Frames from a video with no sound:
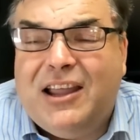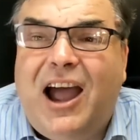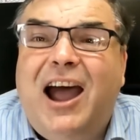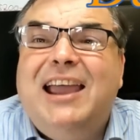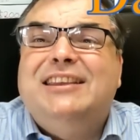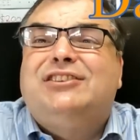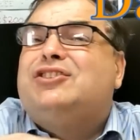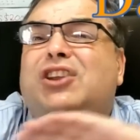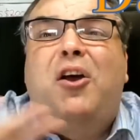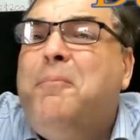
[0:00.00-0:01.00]
Guys,
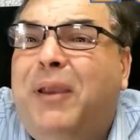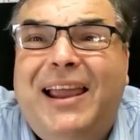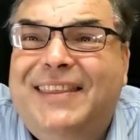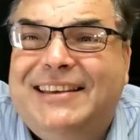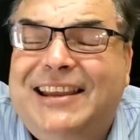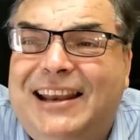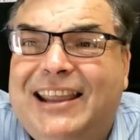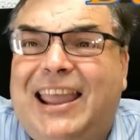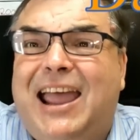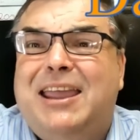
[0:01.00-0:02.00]
don't play the dealer
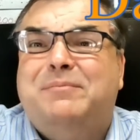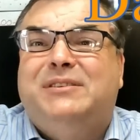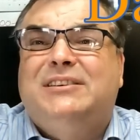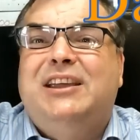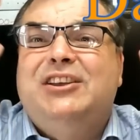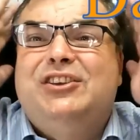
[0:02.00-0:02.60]
games.